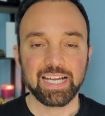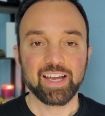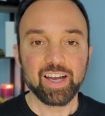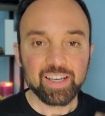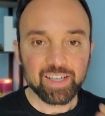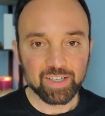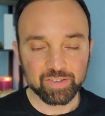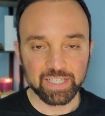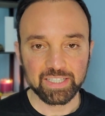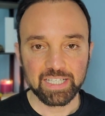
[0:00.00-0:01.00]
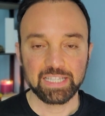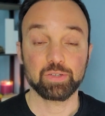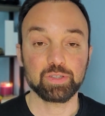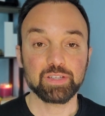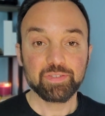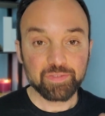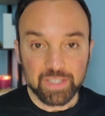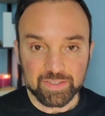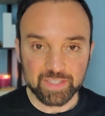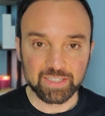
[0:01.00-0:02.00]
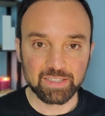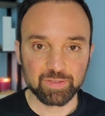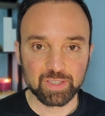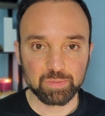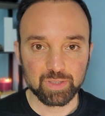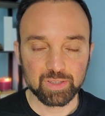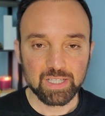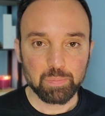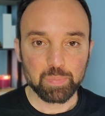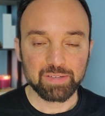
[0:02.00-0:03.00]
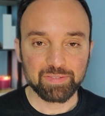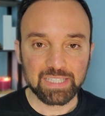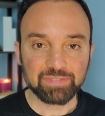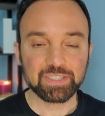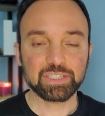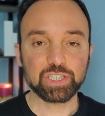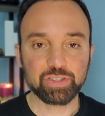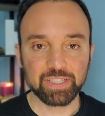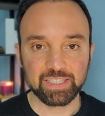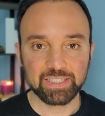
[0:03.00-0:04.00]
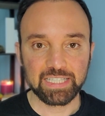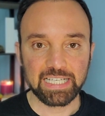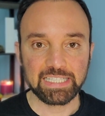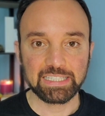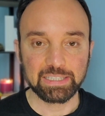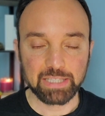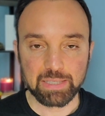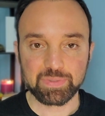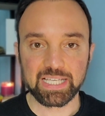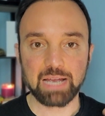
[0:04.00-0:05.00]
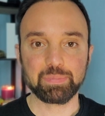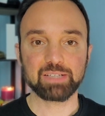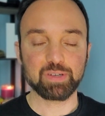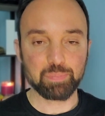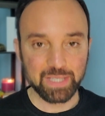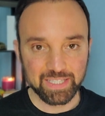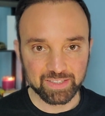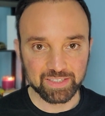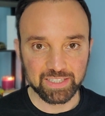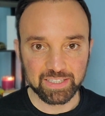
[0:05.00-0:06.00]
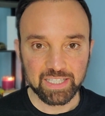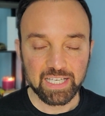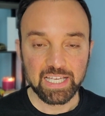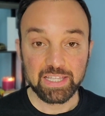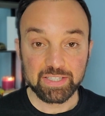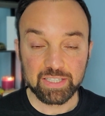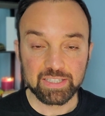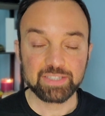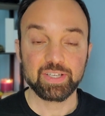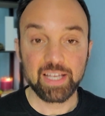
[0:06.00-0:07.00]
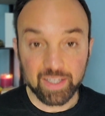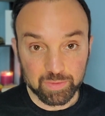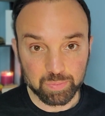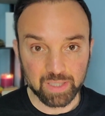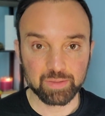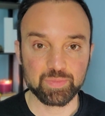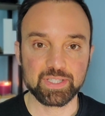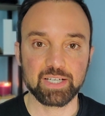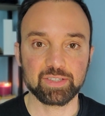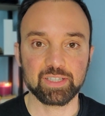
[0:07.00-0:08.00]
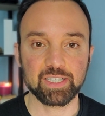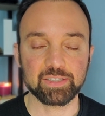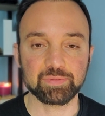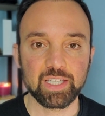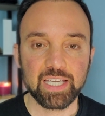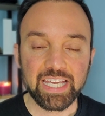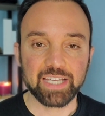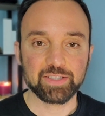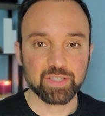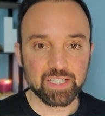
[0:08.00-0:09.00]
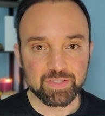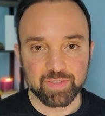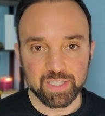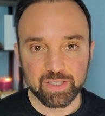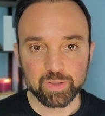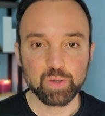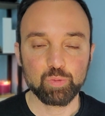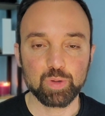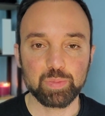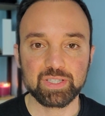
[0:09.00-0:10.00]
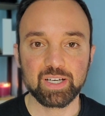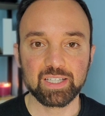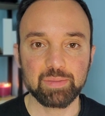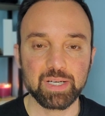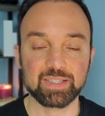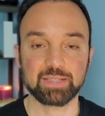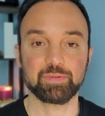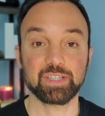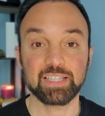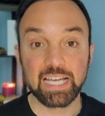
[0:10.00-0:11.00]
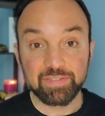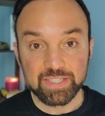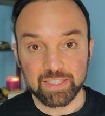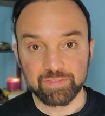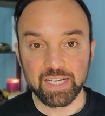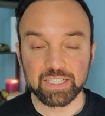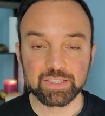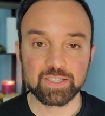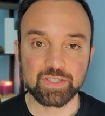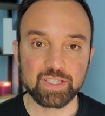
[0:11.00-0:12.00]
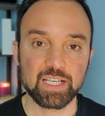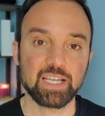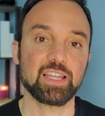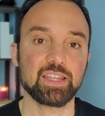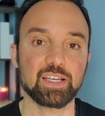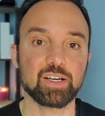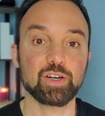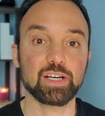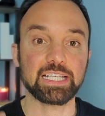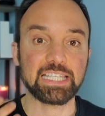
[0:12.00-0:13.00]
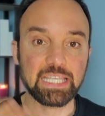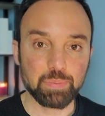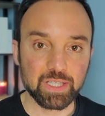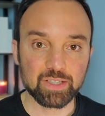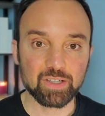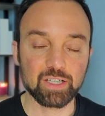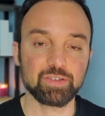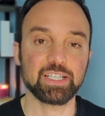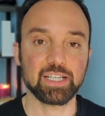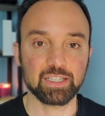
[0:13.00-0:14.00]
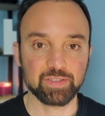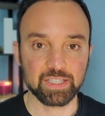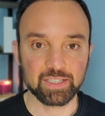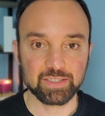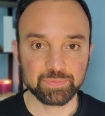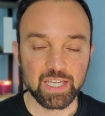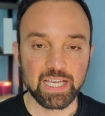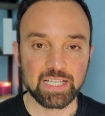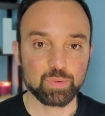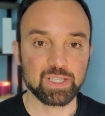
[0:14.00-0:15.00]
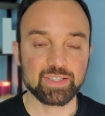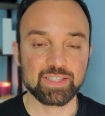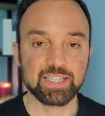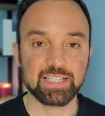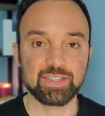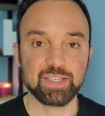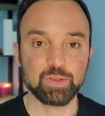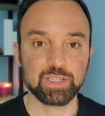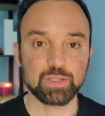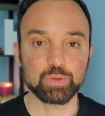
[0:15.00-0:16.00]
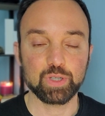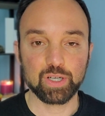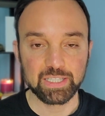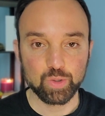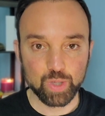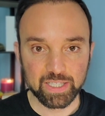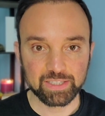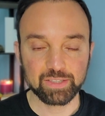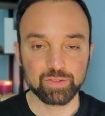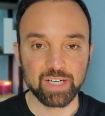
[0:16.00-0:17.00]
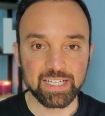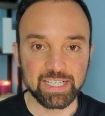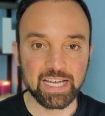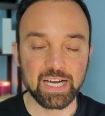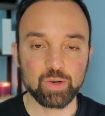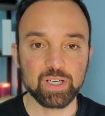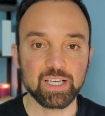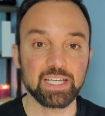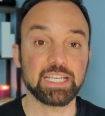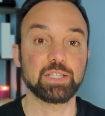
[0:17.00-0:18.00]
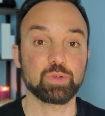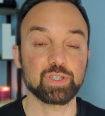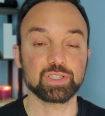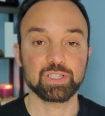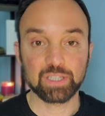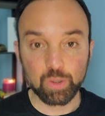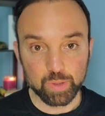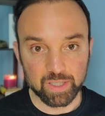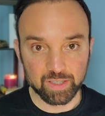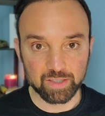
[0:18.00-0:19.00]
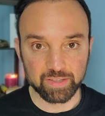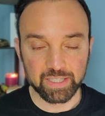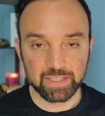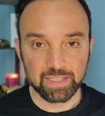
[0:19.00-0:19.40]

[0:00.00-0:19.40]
high heart rate not only feels uncomfortable, but if left untreated and it keeps happening repeatedly, this could lead to health problems down the line. In today's video, we'll be talking about some of the lifestyle factors that are keeping your heart rate elevated, as well as things that you can do quickly right now in order to lower your heart rate,